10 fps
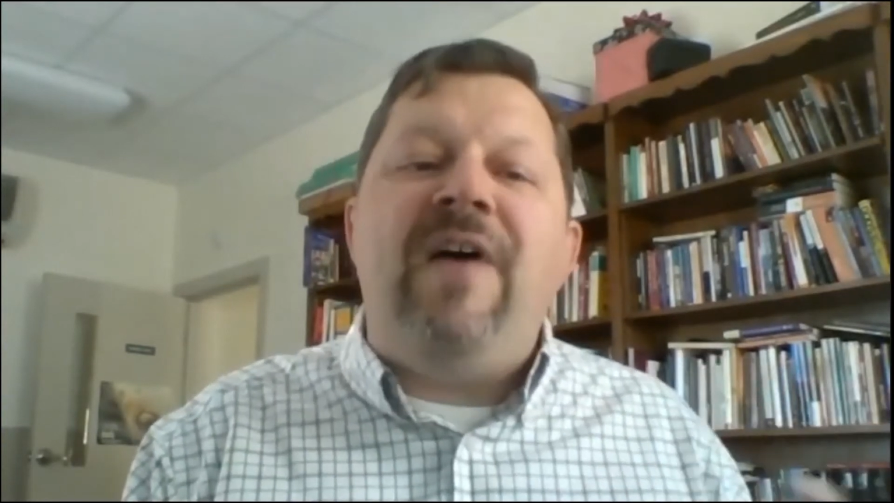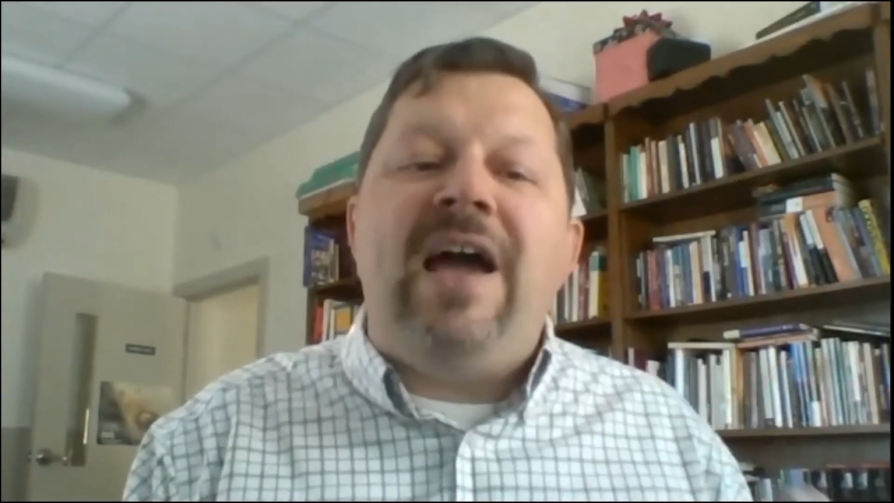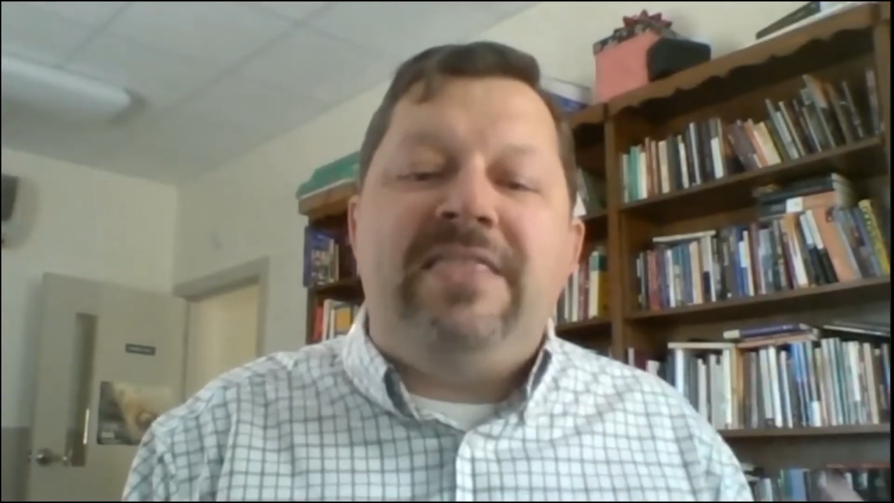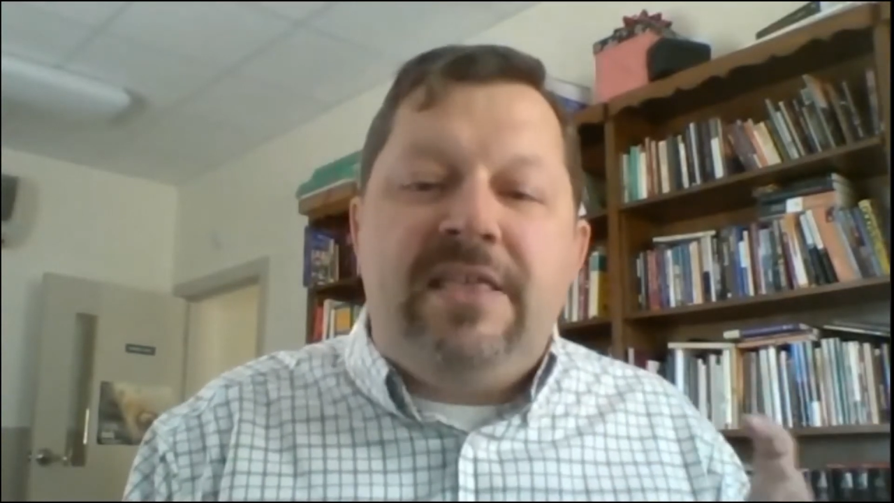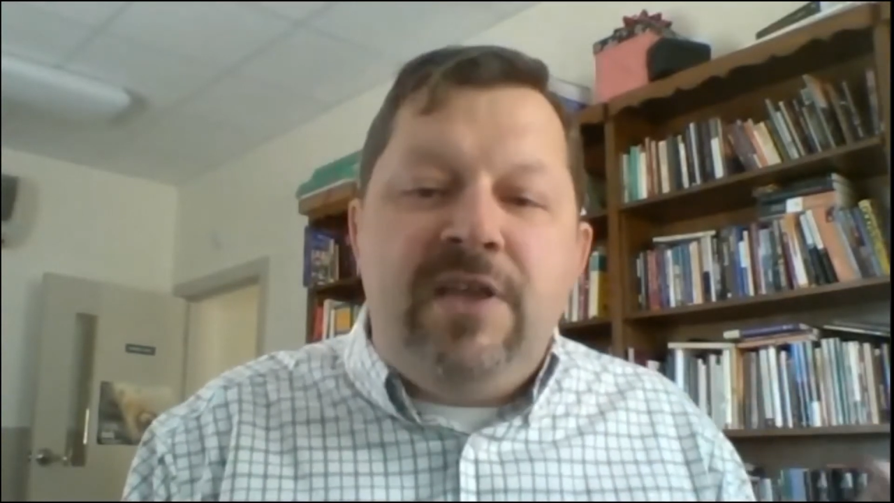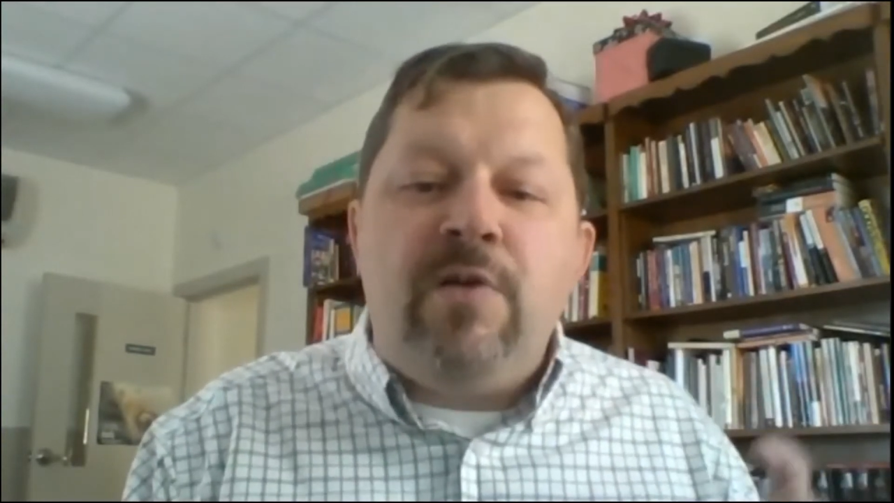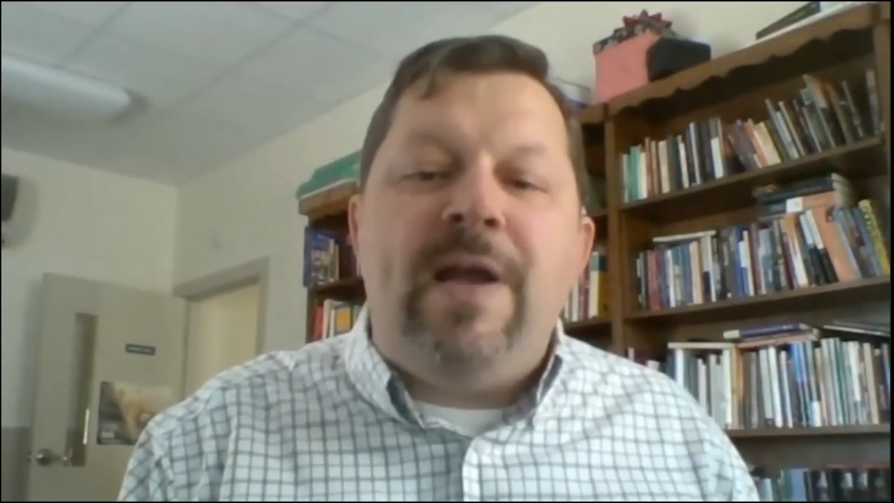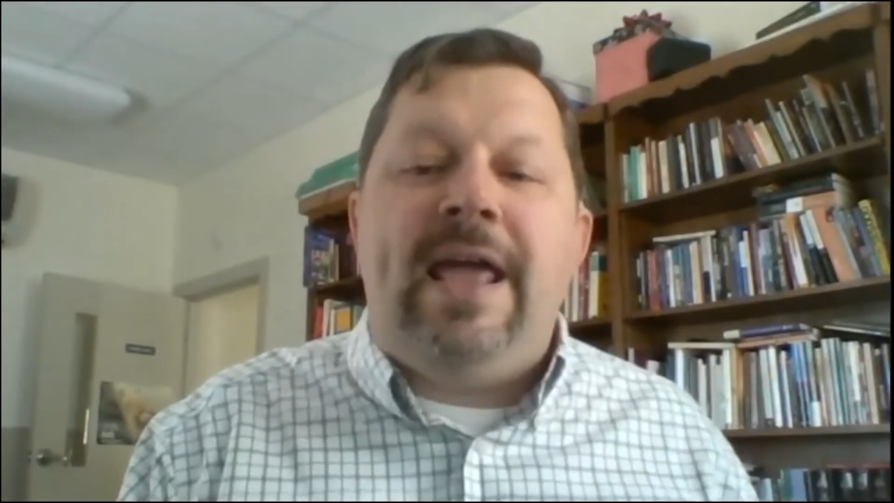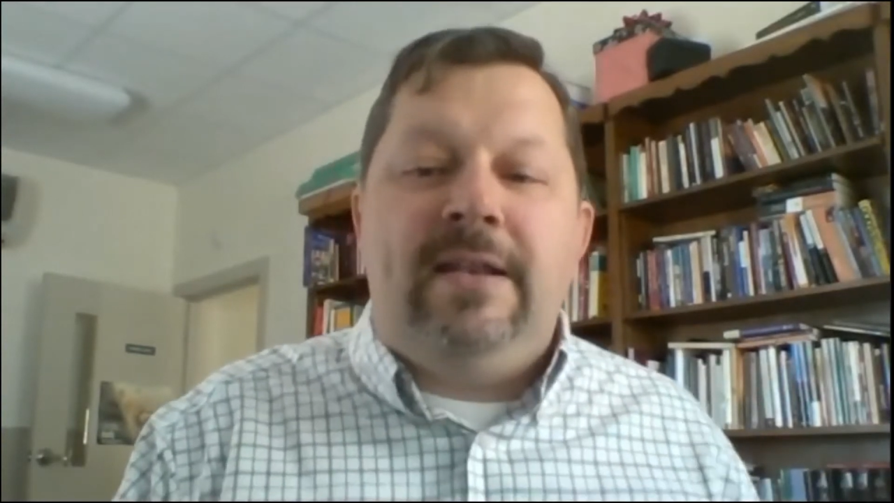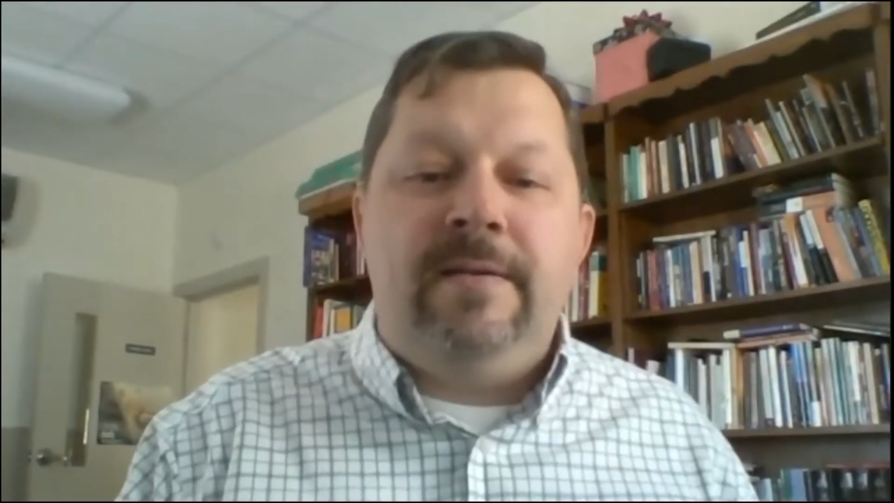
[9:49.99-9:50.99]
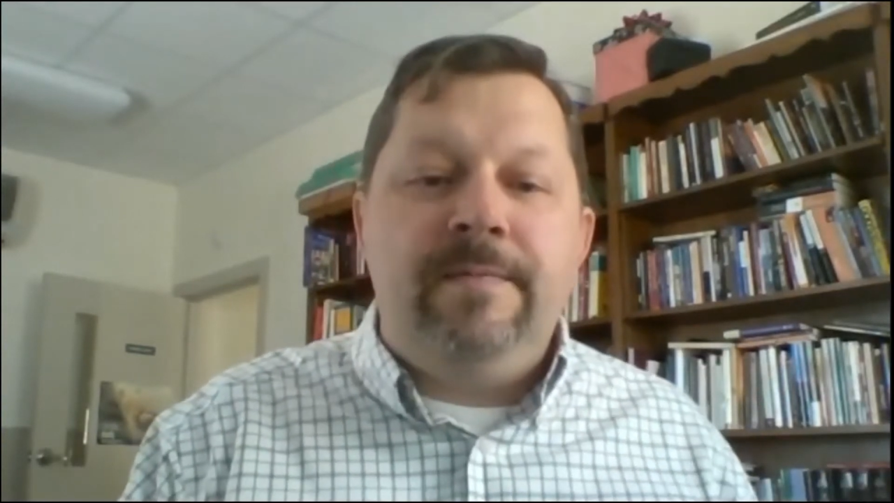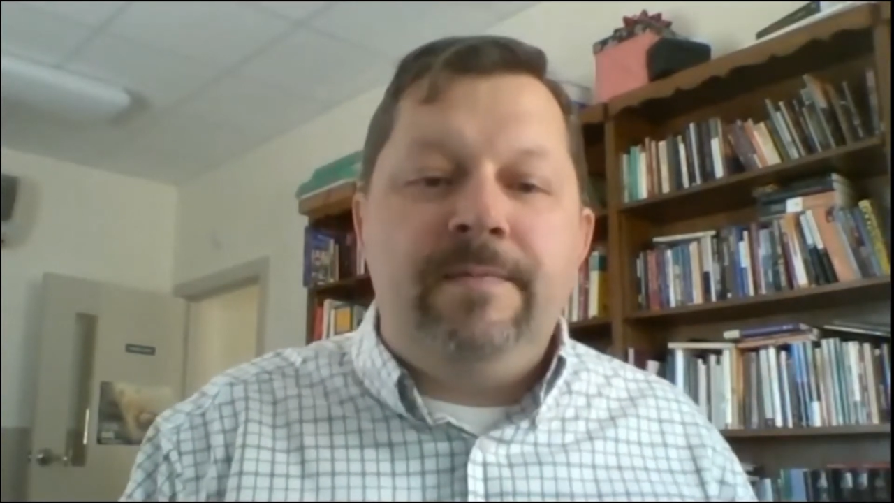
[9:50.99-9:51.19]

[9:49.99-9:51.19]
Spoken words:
fight that they're in,